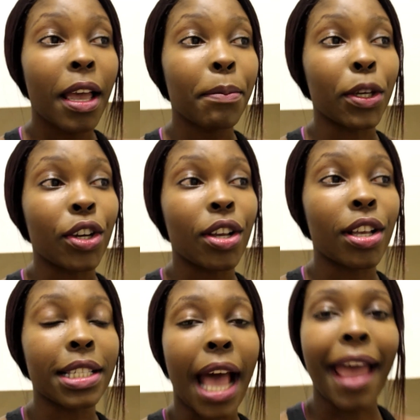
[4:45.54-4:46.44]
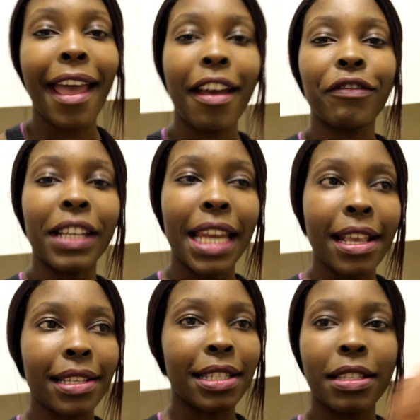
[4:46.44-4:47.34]
because I have
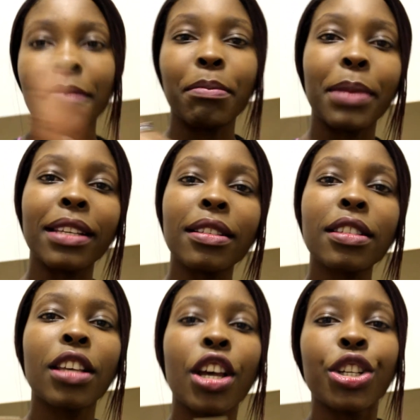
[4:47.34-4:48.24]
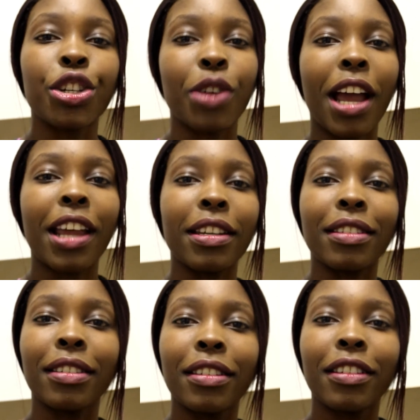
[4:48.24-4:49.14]
less meals to try
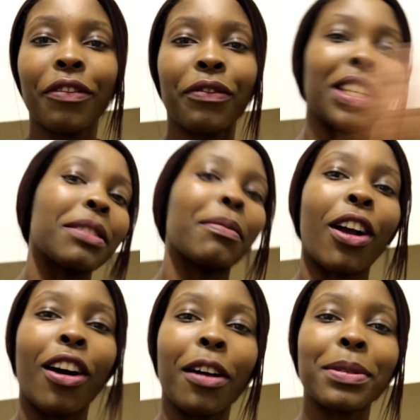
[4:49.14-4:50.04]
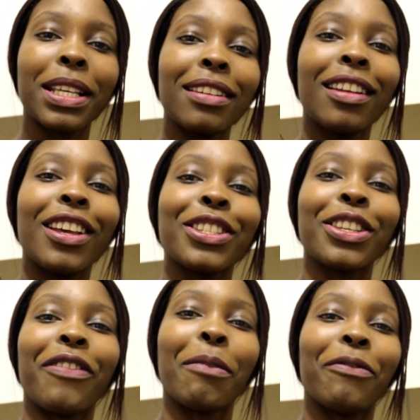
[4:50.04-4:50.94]
and fit my carbs in. So
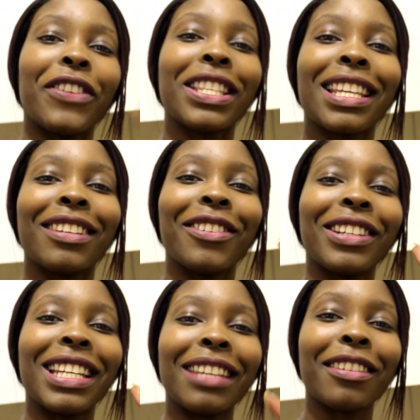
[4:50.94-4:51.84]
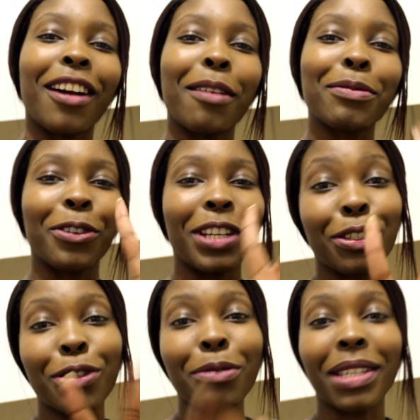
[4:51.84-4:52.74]
if I'm fitting carbs only in
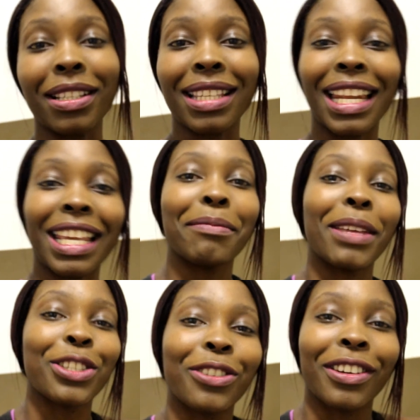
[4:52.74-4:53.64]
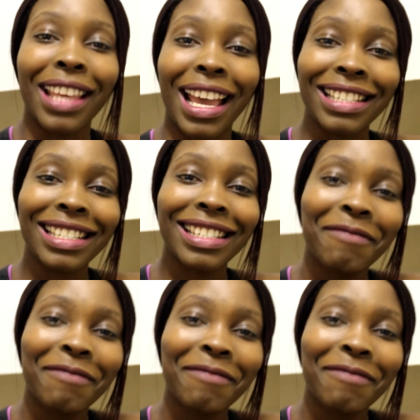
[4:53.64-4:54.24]
2 meals, then I can make sure that